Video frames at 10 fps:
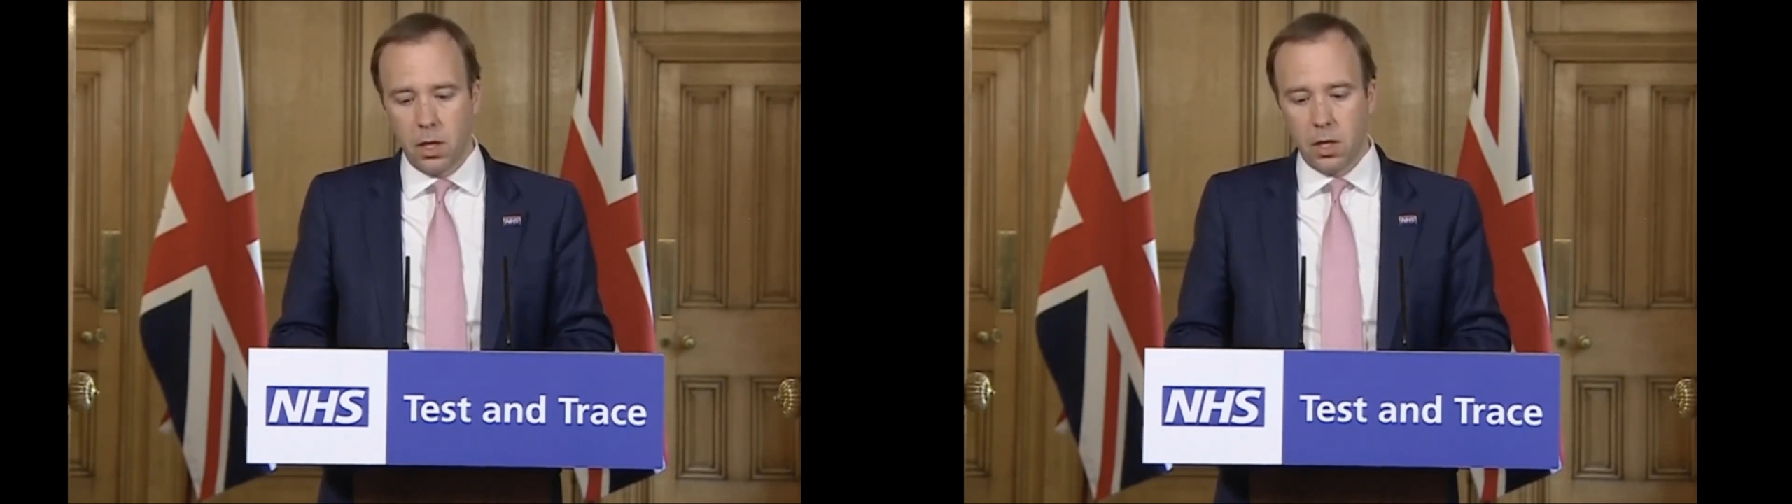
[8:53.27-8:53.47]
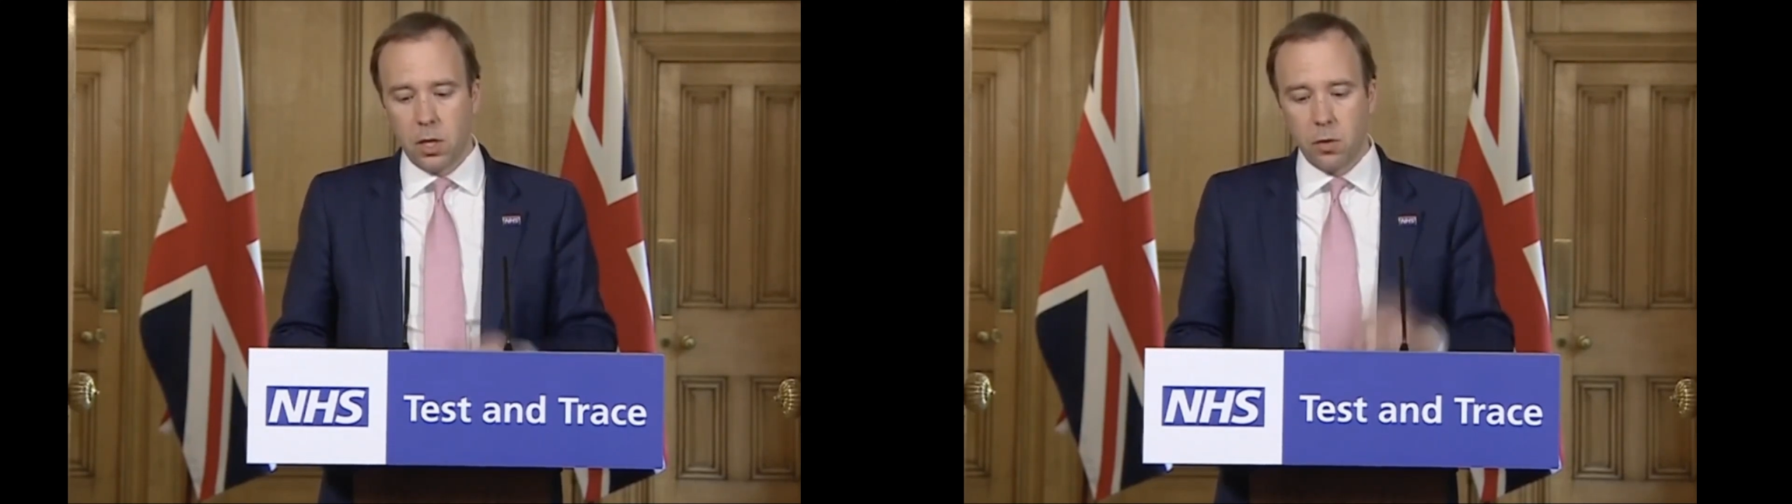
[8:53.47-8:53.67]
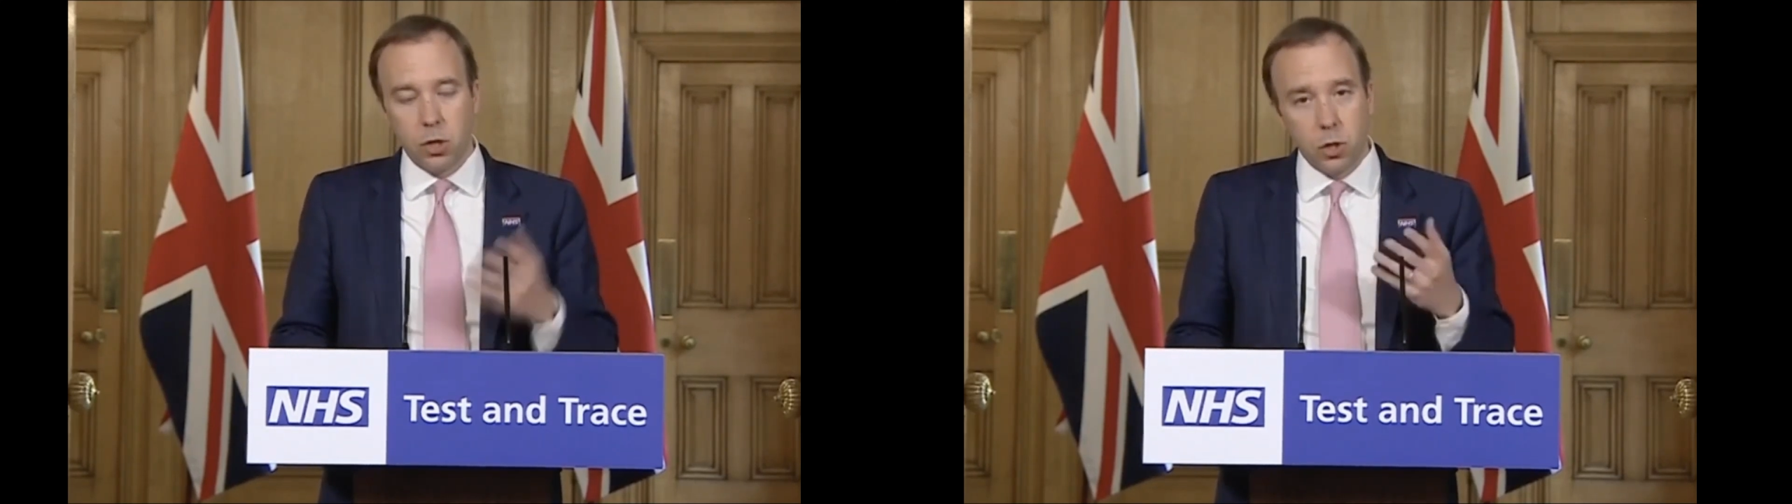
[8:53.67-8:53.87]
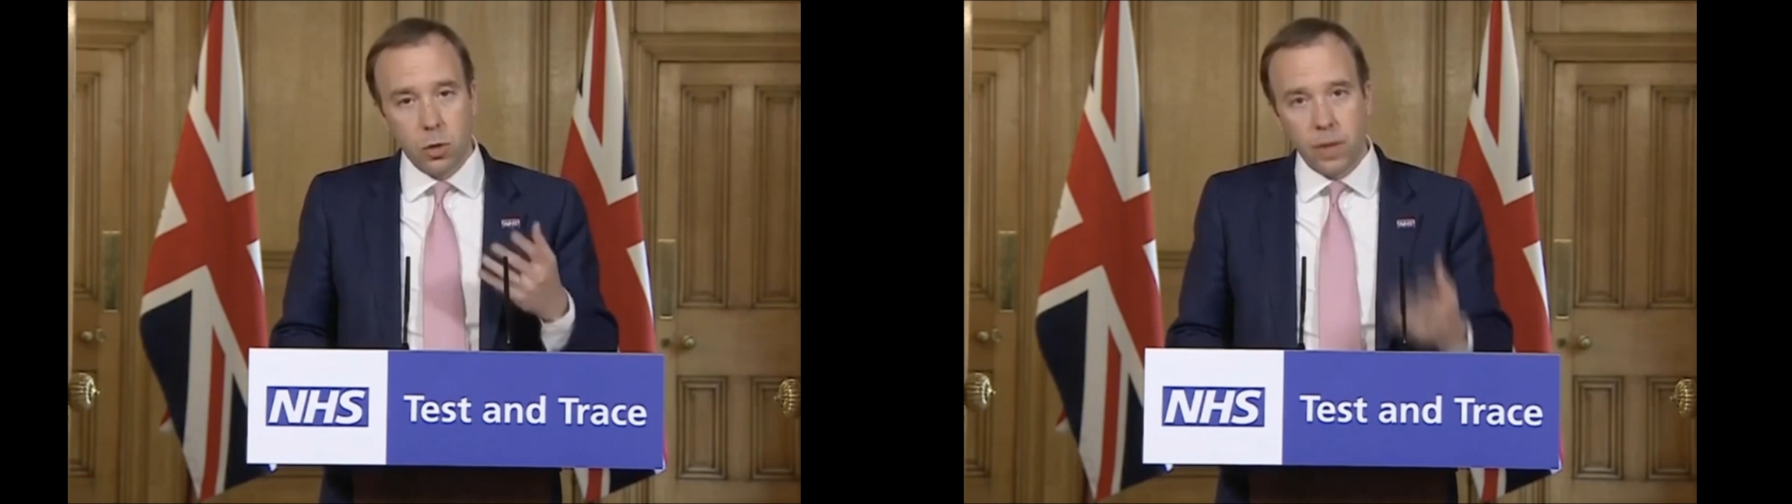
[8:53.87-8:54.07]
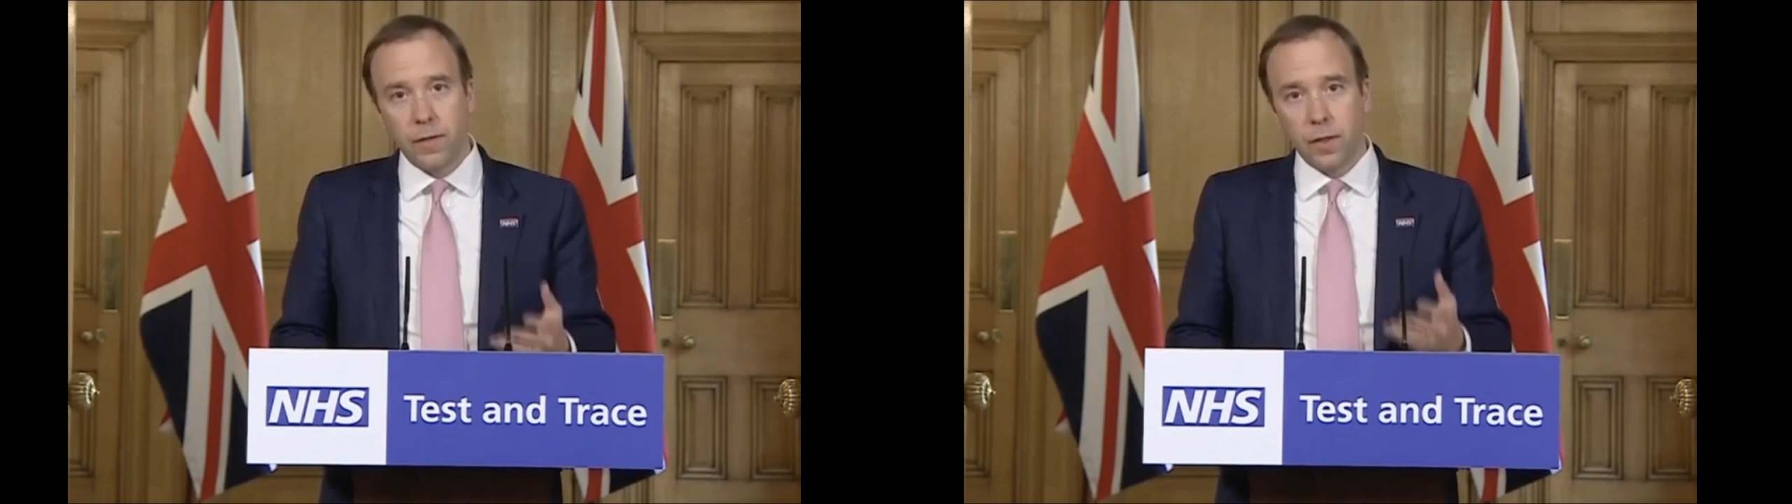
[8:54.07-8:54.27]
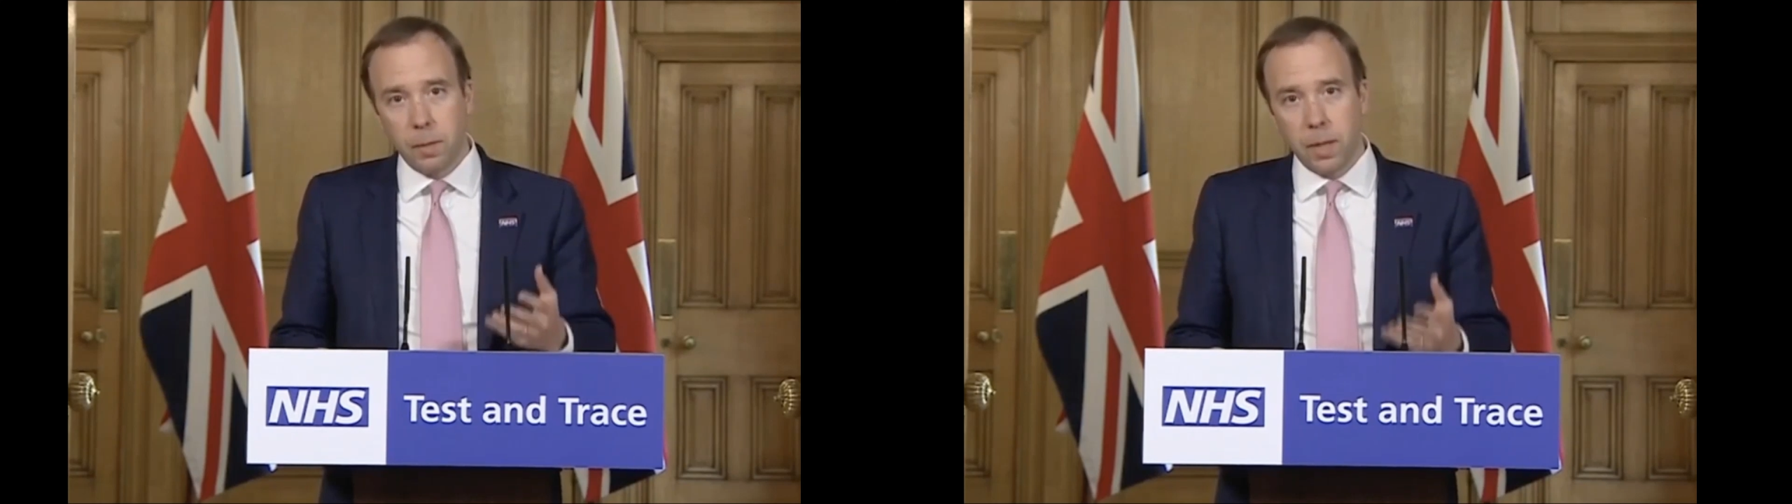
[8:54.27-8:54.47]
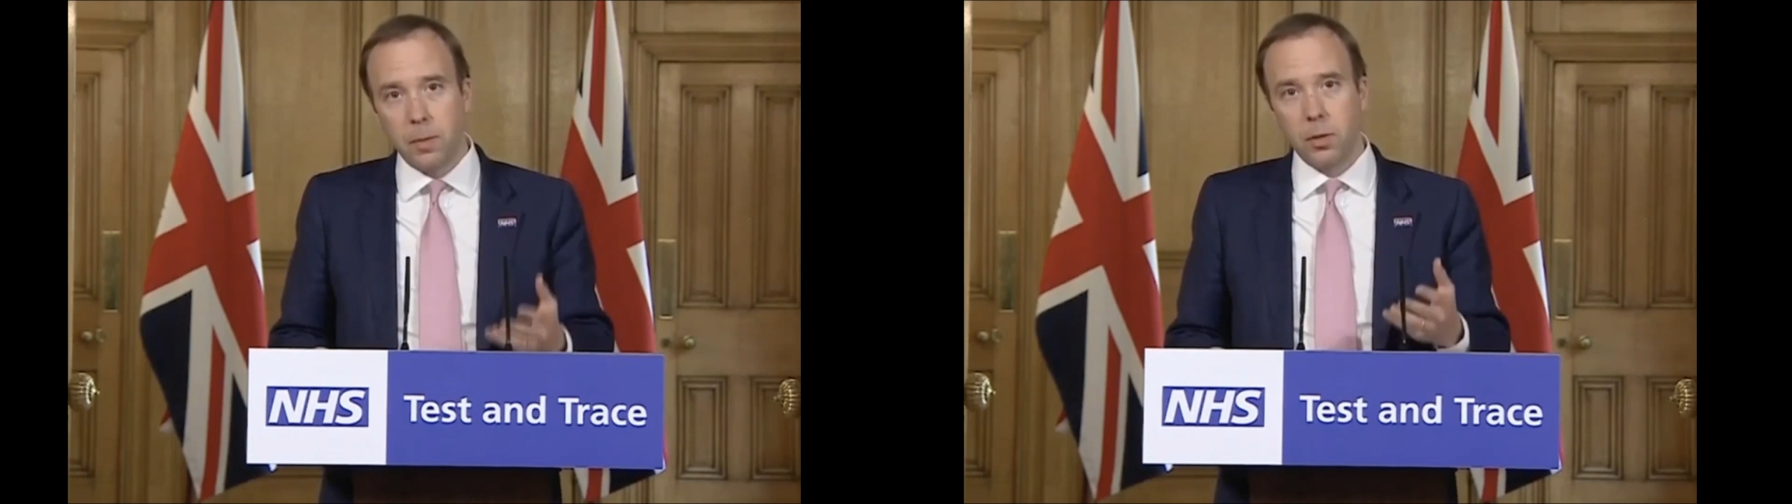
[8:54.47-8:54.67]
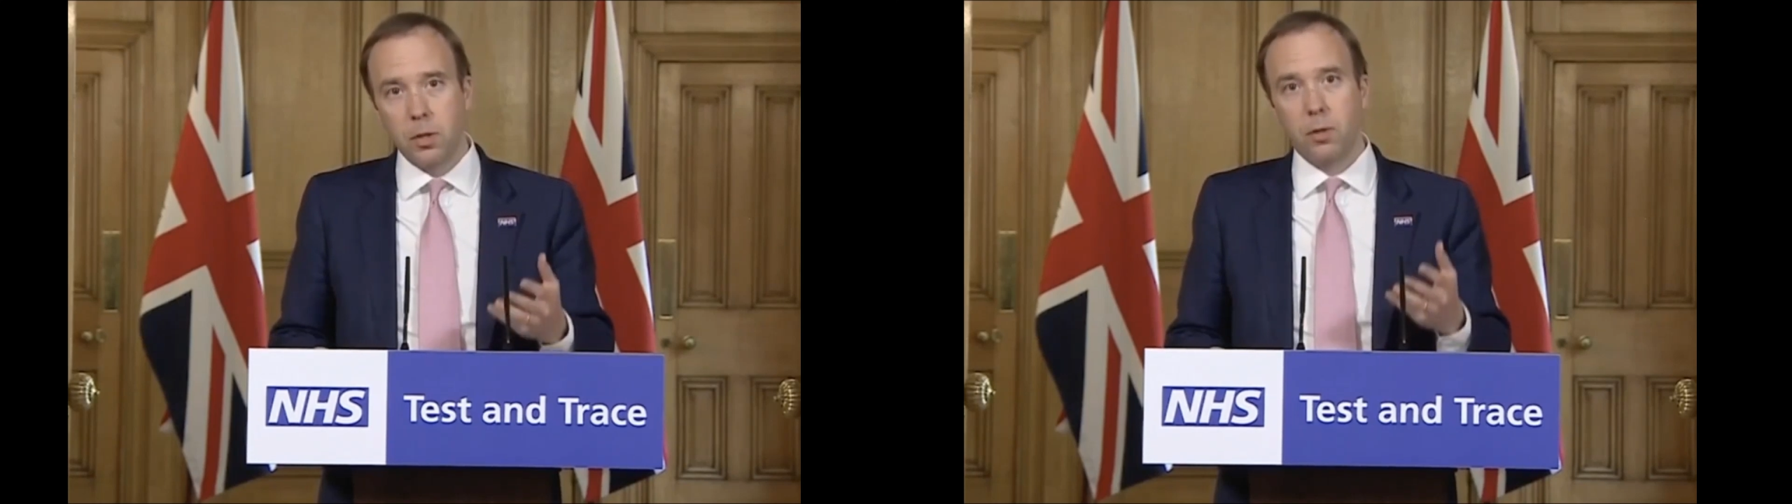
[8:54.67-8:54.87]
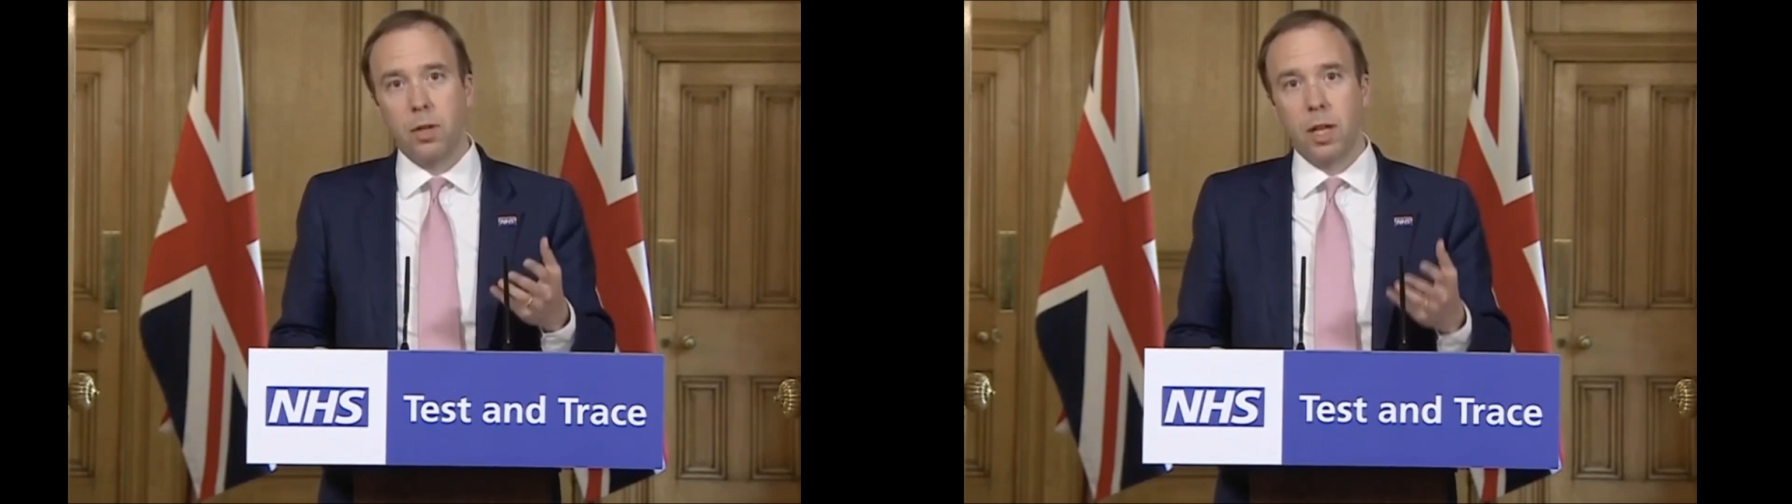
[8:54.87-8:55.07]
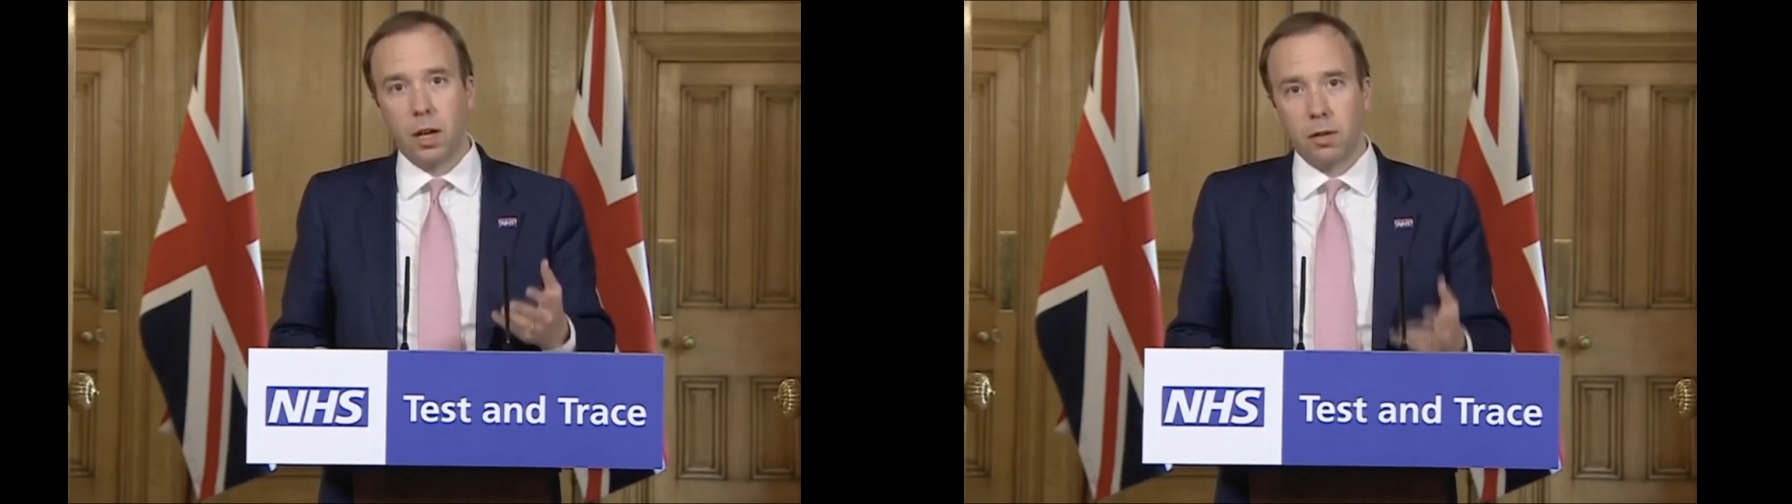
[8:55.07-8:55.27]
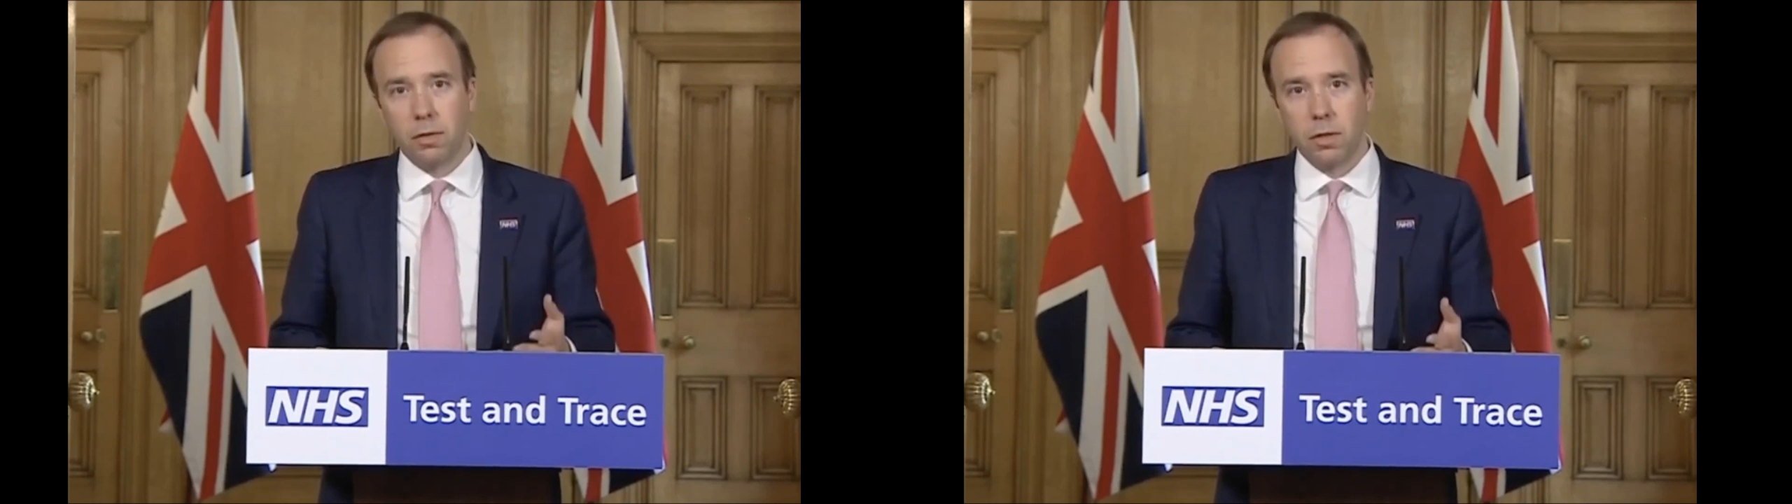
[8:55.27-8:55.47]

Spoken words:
So do it for the people you love.